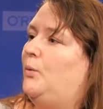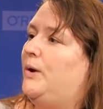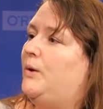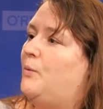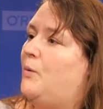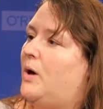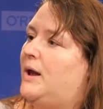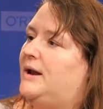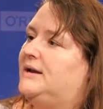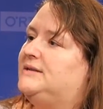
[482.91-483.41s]
We
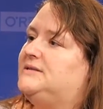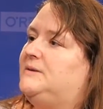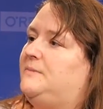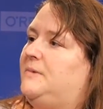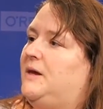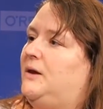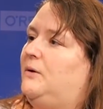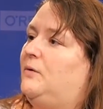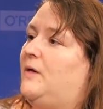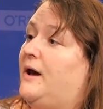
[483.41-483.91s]
want it to
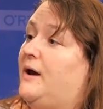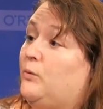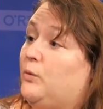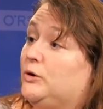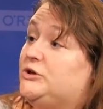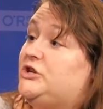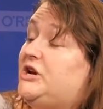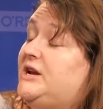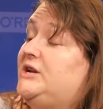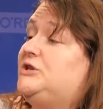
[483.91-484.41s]
be like
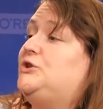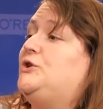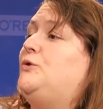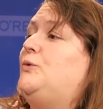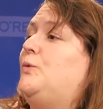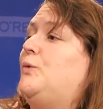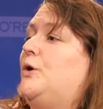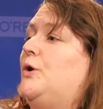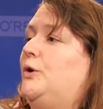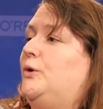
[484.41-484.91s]
we're changing the
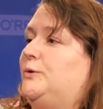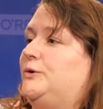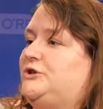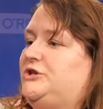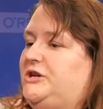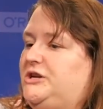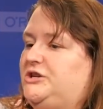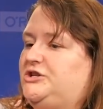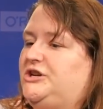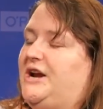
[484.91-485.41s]
world, we're
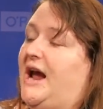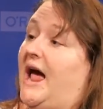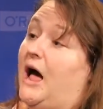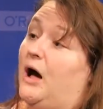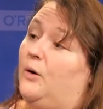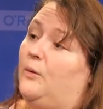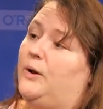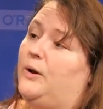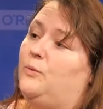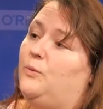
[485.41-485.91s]
changing
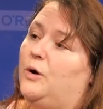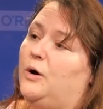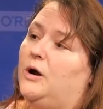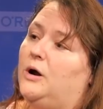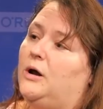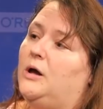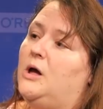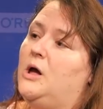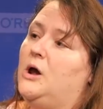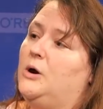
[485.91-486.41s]
how we
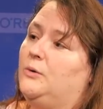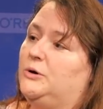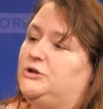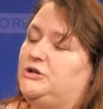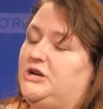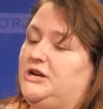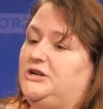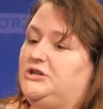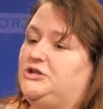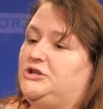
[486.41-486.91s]
work, we're
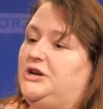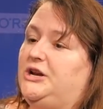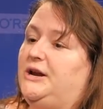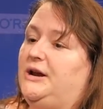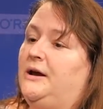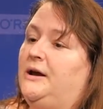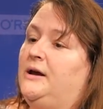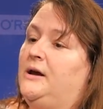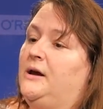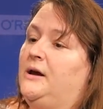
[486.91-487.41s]
changing